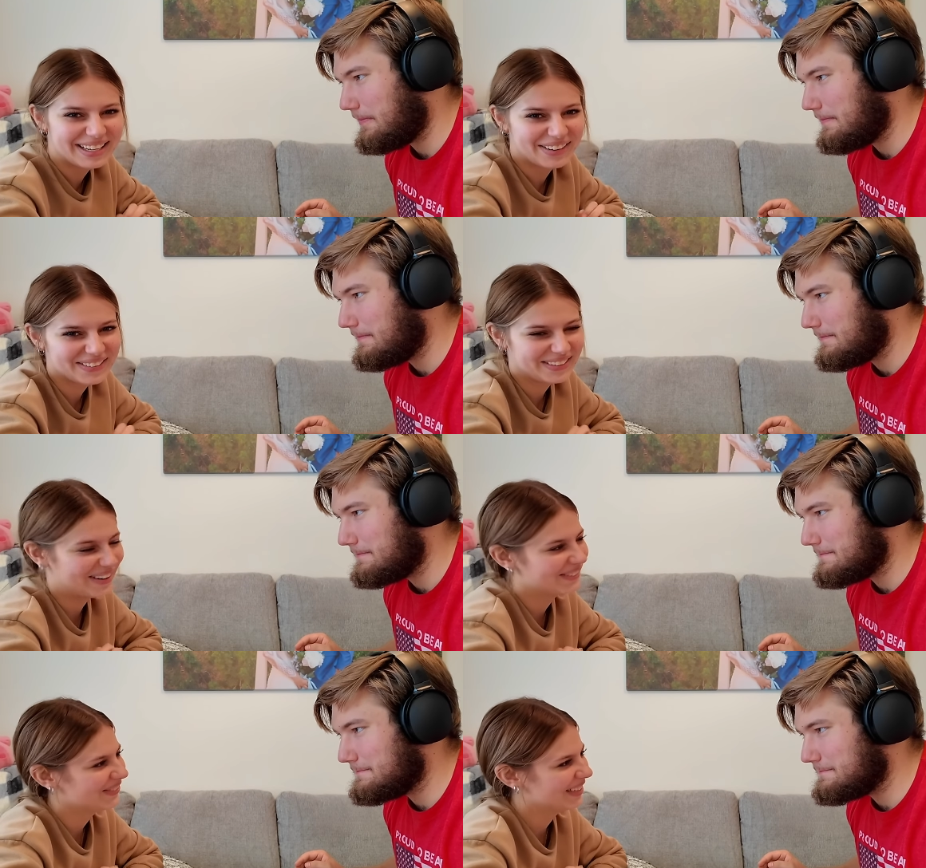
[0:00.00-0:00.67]
Speaker 1: so
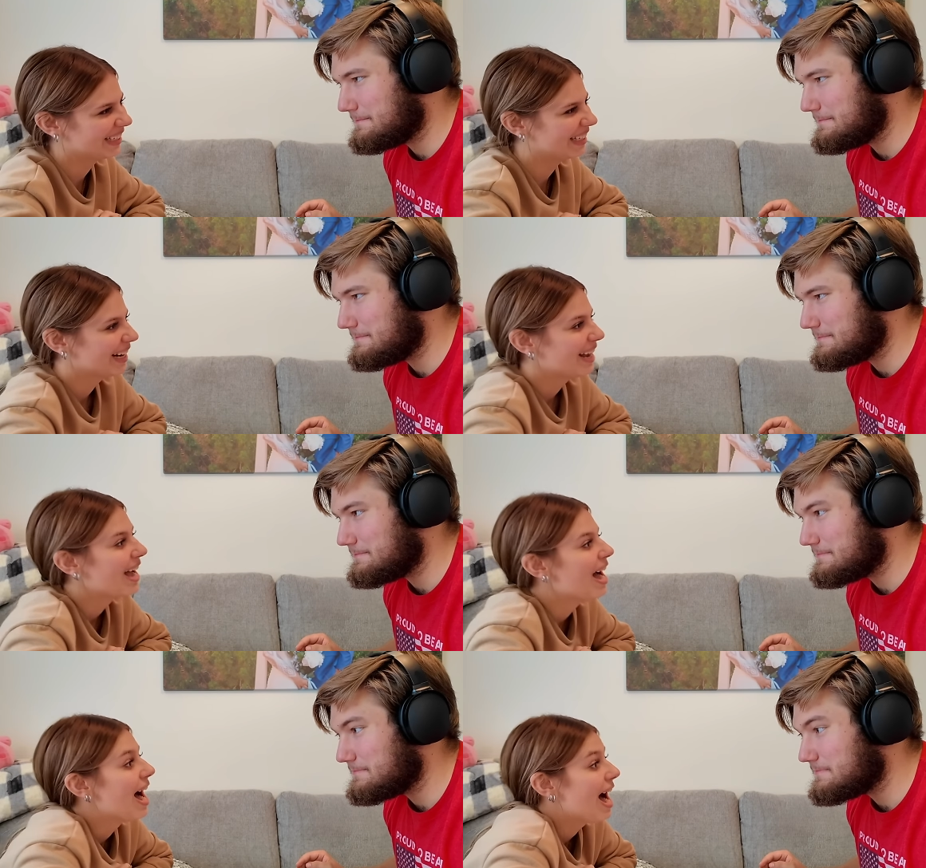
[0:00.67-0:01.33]
confident.
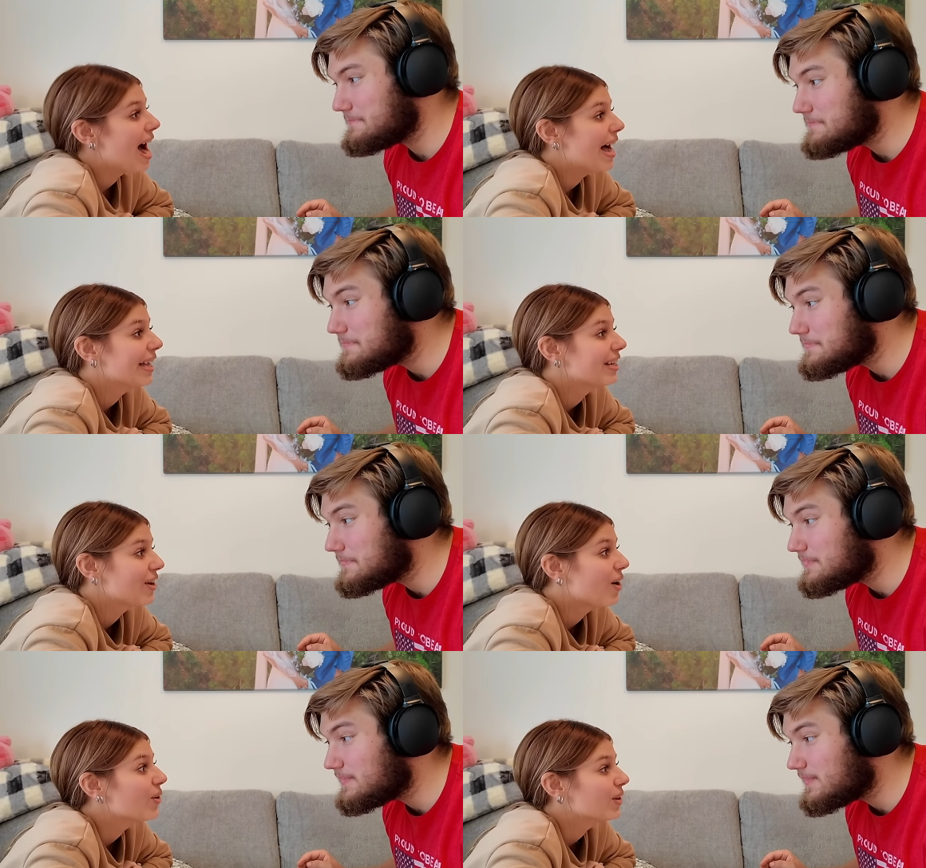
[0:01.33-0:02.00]
I
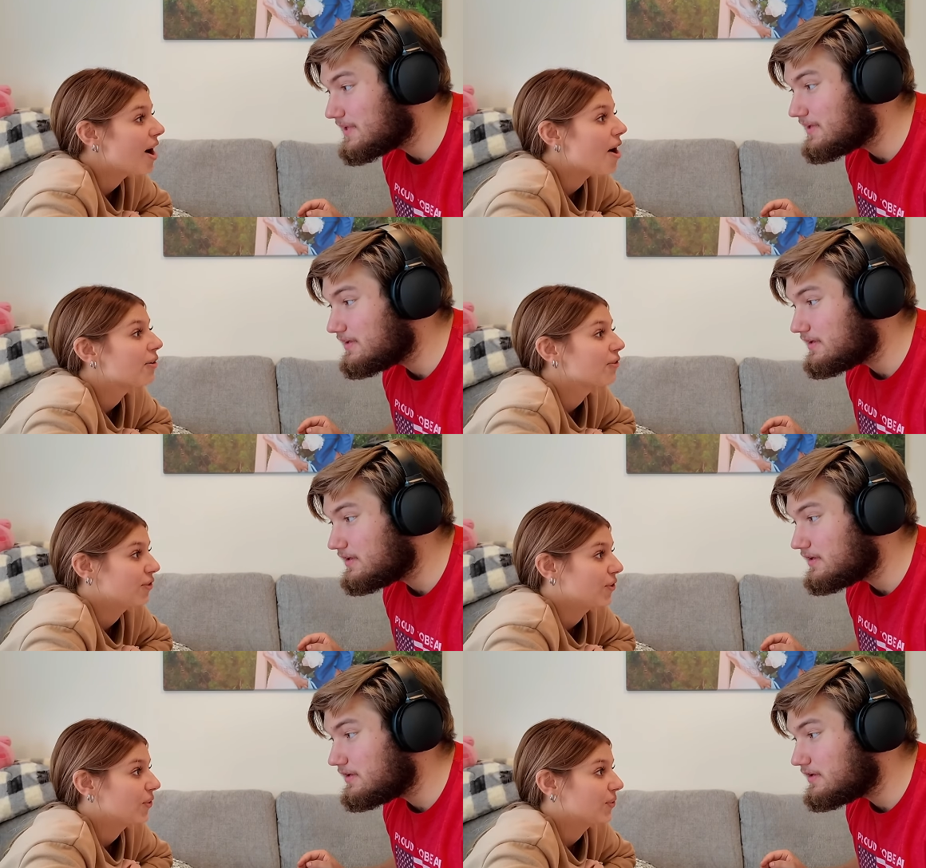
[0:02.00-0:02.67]
know kung
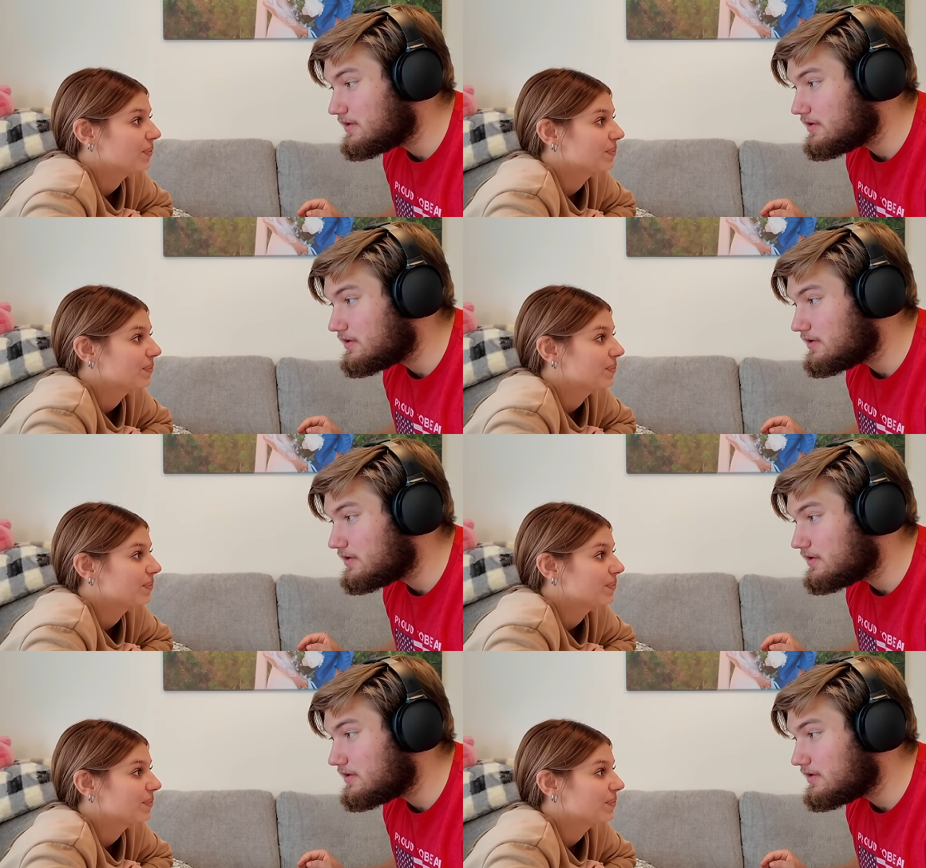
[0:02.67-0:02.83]
fu.